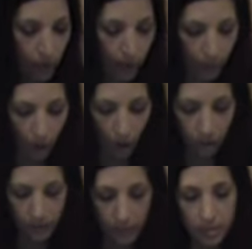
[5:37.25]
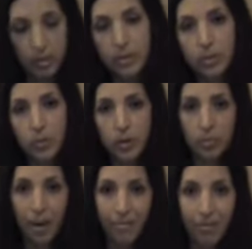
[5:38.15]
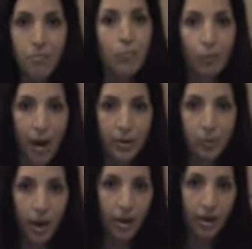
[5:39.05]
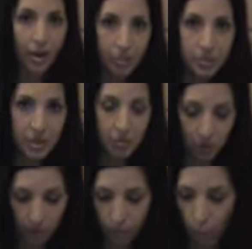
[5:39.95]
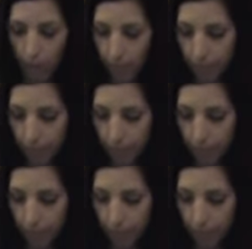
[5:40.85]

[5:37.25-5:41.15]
And all it does is, since we're going to make them right away, it helps keep the form.